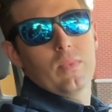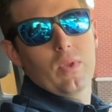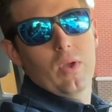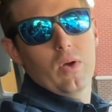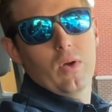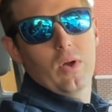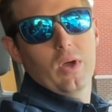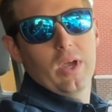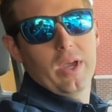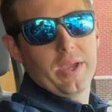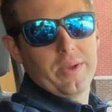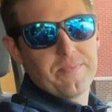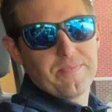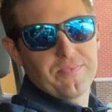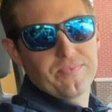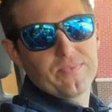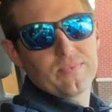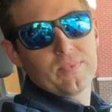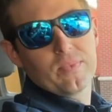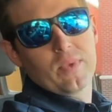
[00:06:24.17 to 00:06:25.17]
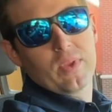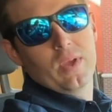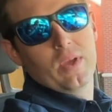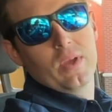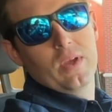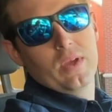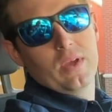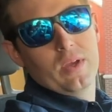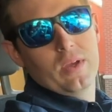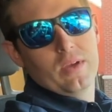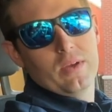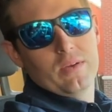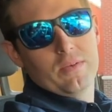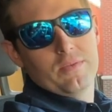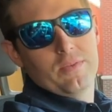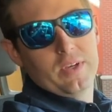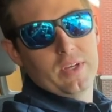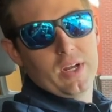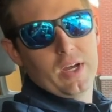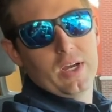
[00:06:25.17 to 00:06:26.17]
Oh hey,
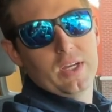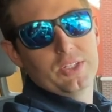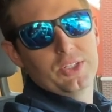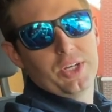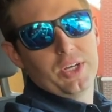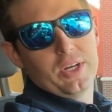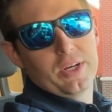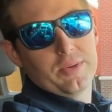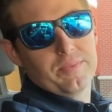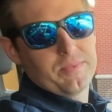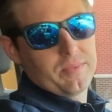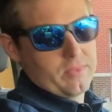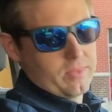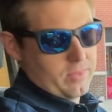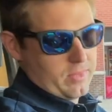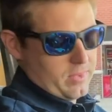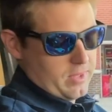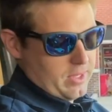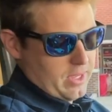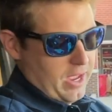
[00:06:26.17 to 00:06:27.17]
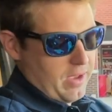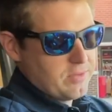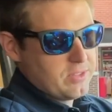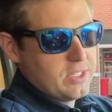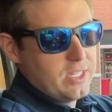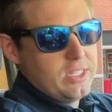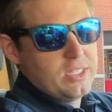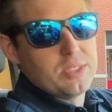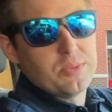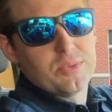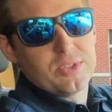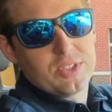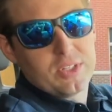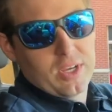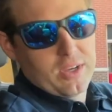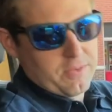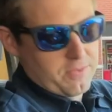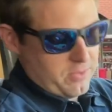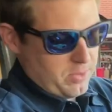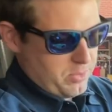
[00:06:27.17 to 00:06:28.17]
Fit Hutch here. I've seen some
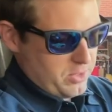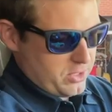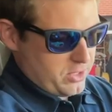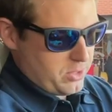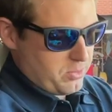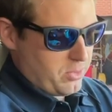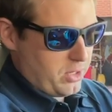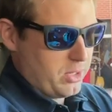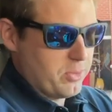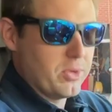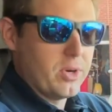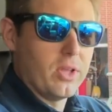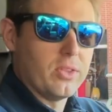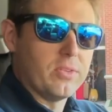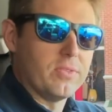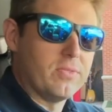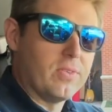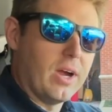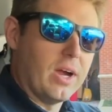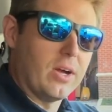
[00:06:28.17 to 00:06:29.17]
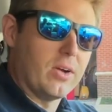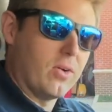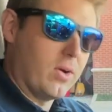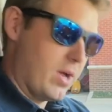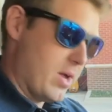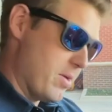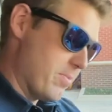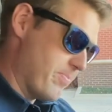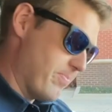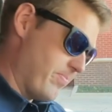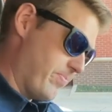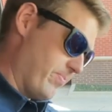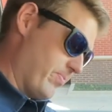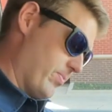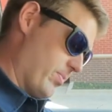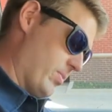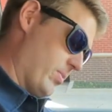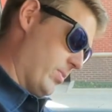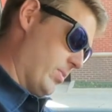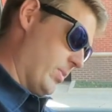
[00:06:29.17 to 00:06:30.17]
stuff from the Suburban on the fire ground.
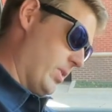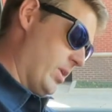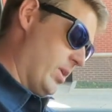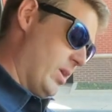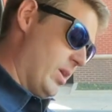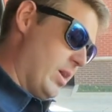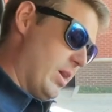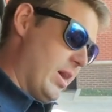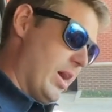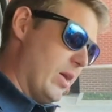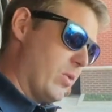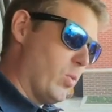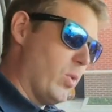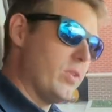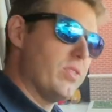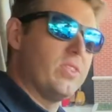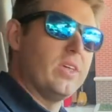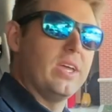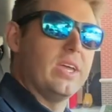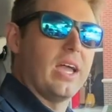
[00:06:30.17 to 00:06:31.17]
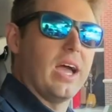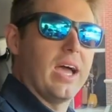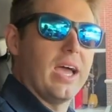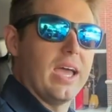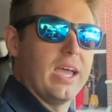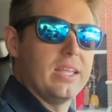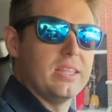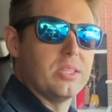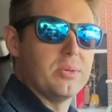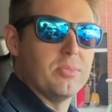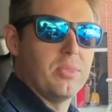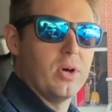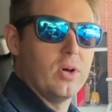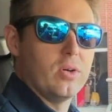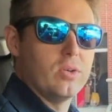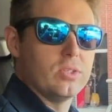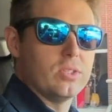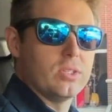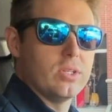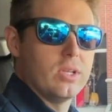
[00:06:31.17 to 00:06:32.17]
One thing I hate the
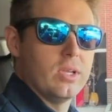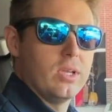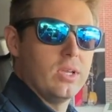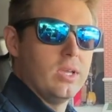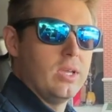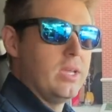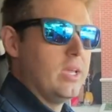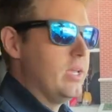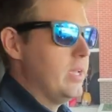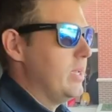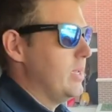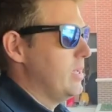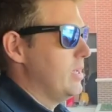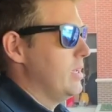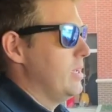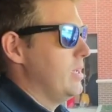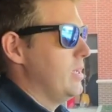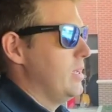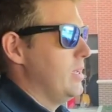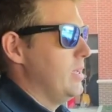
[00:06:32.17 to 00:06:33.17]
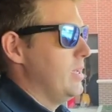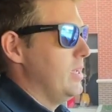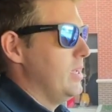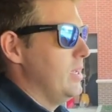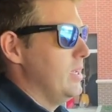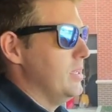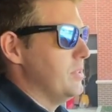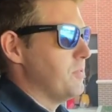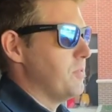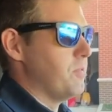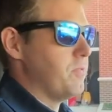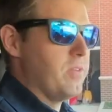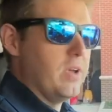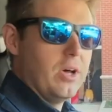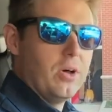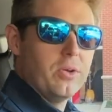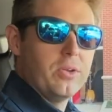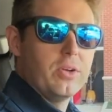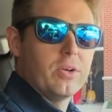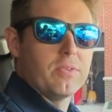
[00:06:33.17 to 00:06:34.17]
most is
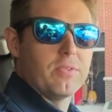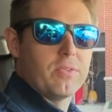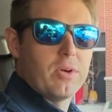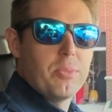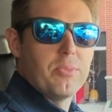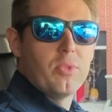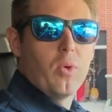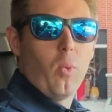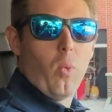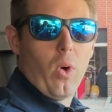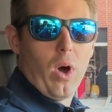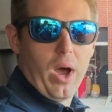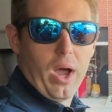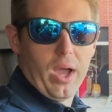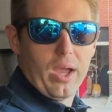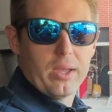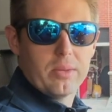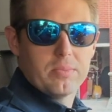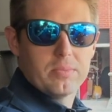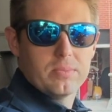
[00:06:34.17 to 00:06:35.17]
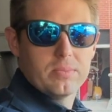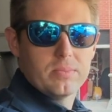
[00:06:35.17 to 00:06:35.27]
failure from the why.